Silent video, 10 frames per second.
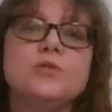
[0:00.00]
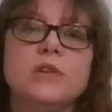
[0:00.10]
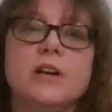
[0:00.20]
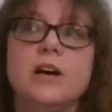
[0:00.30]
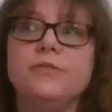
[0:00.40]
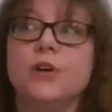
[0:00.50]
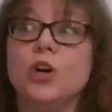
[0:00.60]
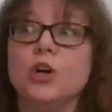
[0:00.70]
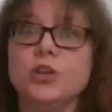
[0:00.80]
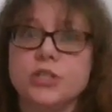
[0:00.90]
sort of
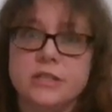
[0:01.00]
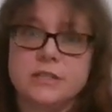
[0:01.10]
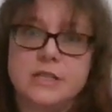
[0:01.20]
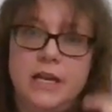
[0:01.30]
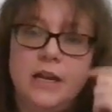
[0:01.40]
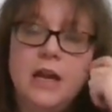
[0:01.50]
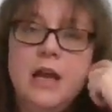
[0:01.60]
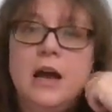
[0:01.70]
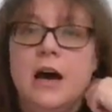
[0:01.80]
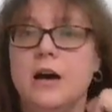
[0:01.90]
urgency.
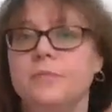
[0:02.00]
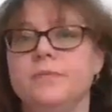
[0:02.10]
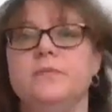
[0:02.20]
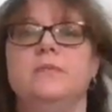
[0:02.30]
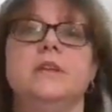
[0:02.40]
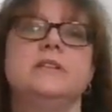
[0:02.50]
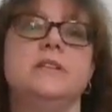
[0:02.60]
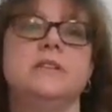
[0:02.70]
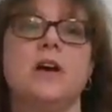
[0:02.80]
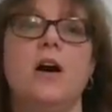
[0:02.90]
This
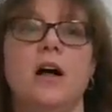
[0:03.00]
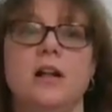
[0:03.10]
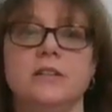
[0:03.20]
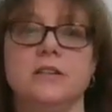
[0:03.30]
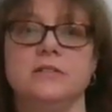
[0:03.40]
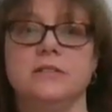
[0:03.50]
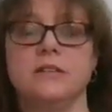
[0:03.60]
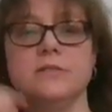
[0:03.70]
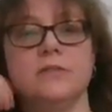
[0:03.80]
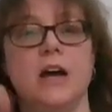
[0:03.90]
is called
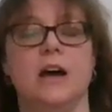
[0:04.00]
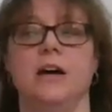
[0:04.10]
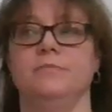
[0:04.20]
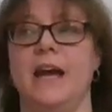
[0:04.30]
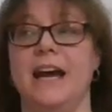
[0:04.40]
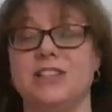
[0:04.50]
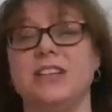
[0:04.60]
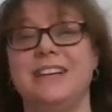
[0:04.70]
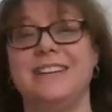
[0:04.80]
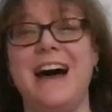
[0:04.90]

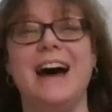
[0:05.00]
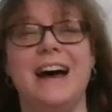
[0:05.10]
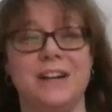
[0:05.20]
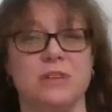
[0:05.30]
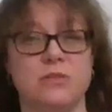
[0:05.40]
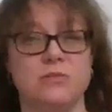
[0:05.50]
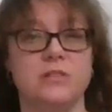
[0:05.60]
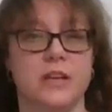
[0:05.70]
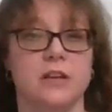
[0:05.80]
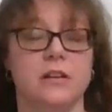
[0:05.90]
actually
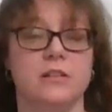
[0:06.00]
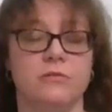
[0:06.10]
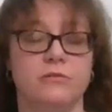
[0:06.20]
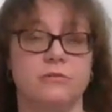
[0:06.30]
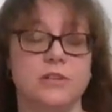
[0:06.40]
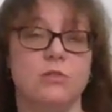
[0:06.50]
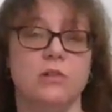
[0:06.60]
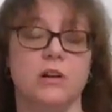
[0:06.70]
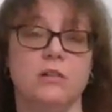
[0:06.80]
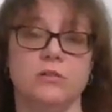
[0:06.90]
kairos in
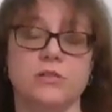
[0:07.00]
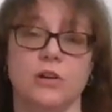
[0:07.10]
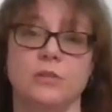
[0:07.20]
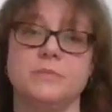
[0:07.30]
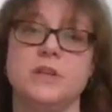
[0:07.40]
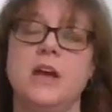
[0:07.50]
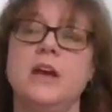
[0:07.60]
rhetorical terms.